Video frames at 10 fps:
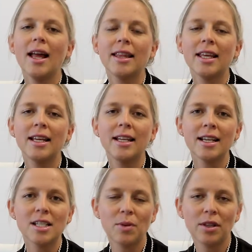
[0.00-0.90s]
The
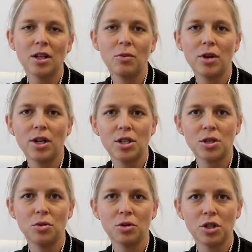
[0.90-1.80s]
next one that I'm wanting to
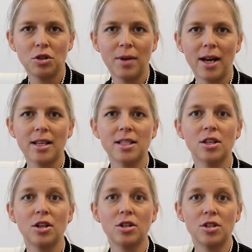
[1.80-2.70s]
talk to you about is
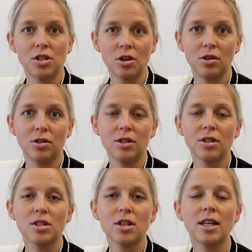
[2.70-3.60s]
the concerned.
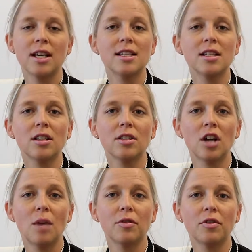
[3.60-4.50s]
So these are the
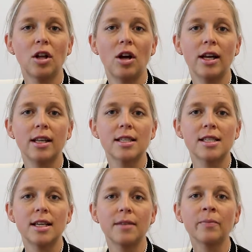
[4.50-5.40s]
type of
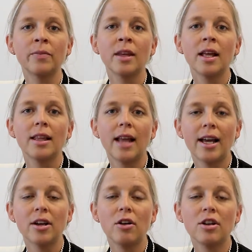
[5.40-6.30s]
clients that
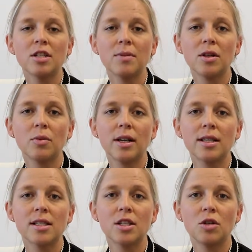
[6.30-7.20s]
they are going to be the
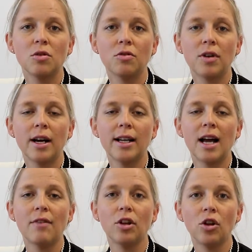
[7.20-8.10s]
ones that you'll find
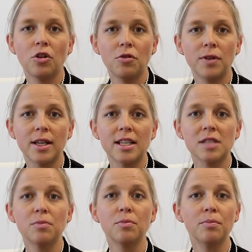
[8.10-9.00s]
have a lot of
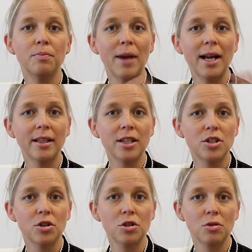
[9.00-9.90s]
fears, mainly
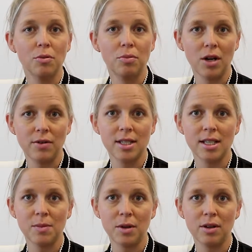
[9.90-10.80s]
due to a previous
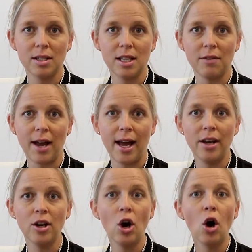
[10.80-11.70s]
experience that they've
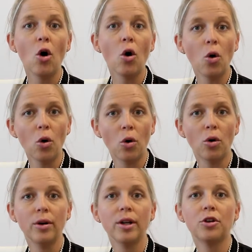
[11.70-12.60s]
had,
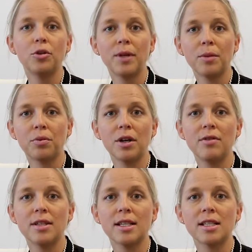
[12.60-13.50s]
or it could be a
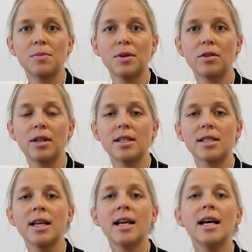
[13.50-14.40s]
previous
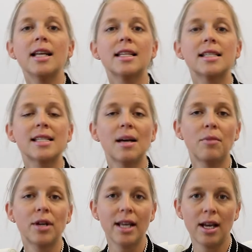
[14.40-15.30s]
experience that
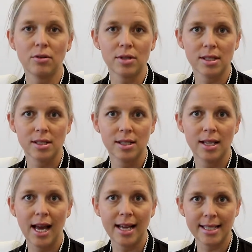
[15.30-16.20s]
somebody else
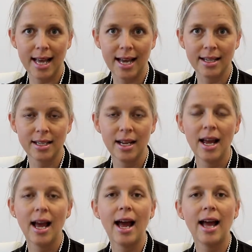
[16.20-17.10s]
has had.
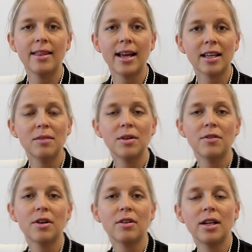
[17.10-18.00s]
And that can be
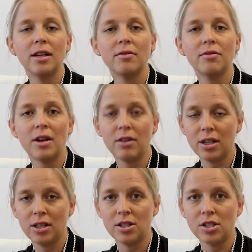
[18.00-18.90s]
very, very
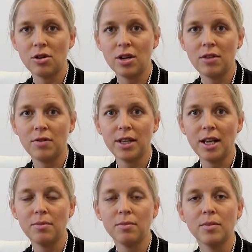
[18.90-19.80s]
concerning for
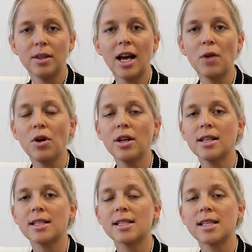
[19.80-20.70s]
them. They won't
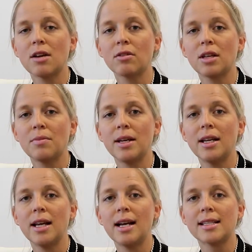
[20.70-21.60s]
necessarily
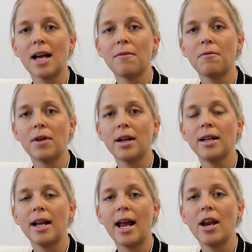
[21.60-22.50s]
be as
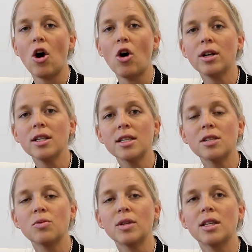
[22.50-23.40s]
upfront and
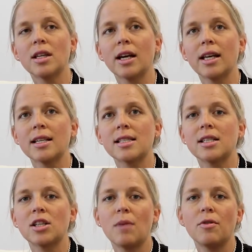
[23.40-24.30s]
honest with,
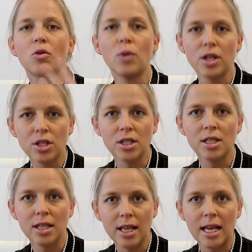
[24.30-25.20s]
the type of questions
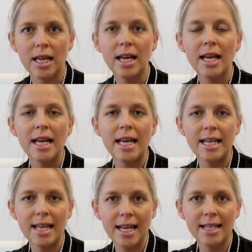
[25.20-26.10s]
that they're
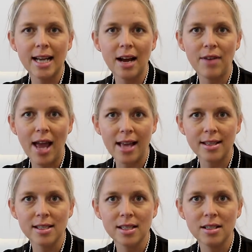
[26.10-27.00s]
in need to have
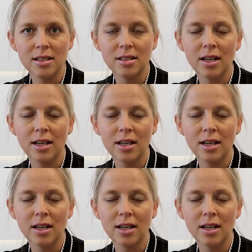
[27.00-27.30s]
answered